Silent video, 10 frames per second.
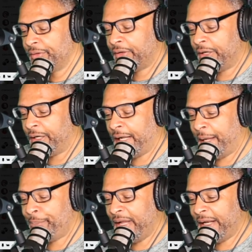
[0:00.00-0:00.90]
Oh, uh,
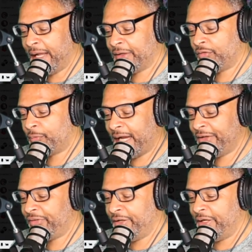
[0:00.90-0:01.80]
I bet I can
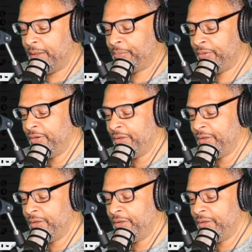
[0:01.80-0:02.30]
spice it up.